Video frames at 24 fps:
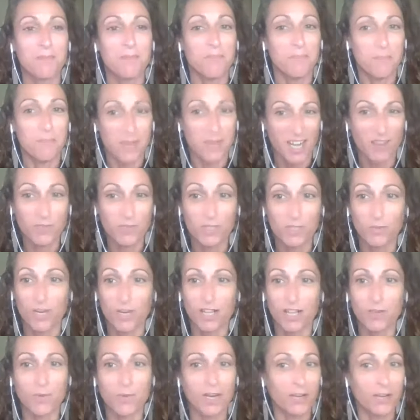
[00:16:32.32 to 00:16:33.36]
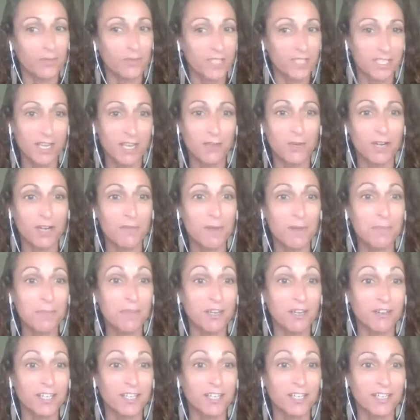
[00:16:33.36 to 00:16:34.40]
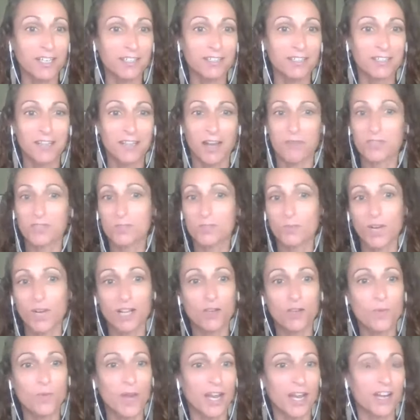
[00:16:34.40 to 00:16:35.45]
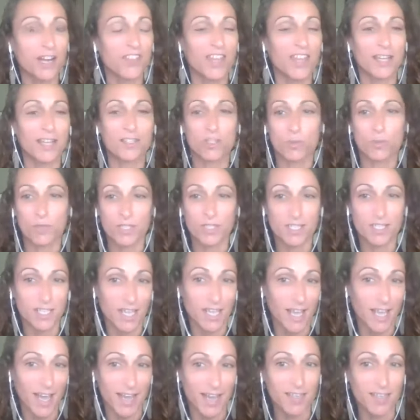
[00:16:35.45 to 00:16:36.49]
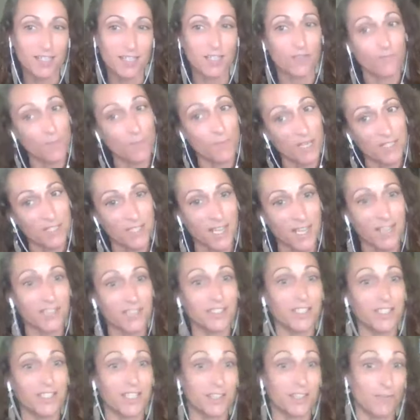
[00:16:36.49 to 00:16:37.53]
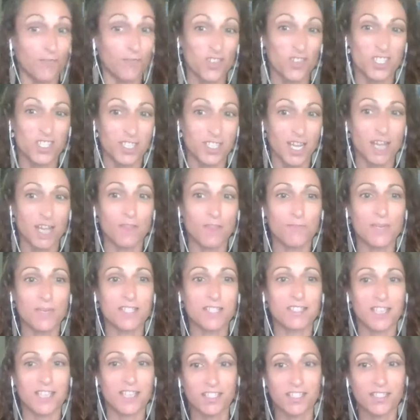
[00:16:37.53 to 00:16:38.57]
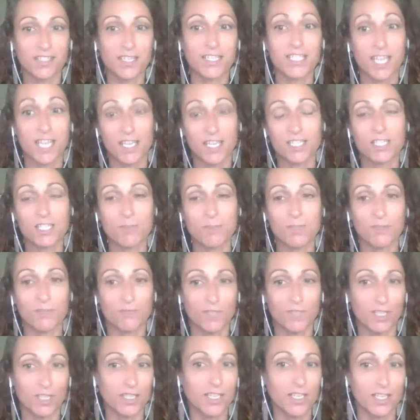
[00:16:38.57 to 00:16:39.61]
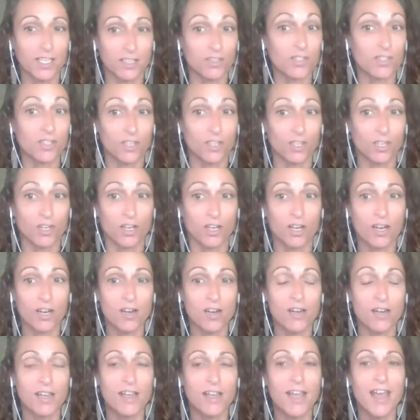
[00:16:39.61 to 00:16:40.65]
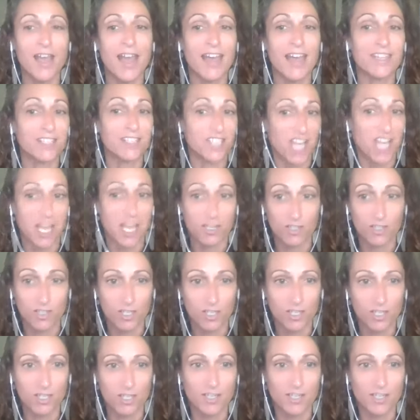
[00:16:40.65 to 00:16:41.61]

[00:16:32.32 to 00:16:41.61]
But I was well aware it was day 1 of my period. I was well aware that towards the end of my cycle and the first day of my cycle, I tend to be really insecure and tender